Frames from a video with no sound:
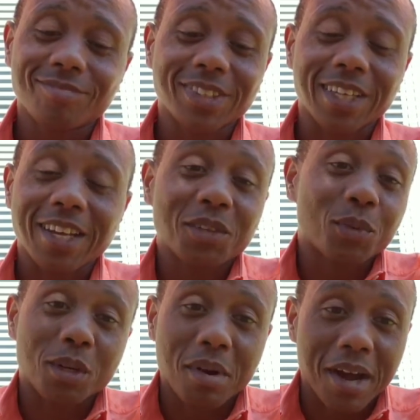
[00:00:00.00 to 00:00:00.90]

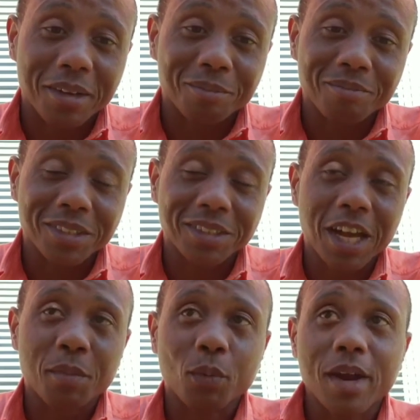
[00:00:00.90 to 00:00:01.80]
want to buy them this
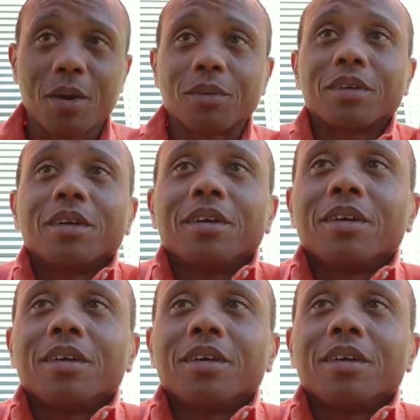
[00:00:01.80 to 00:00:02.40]
time around,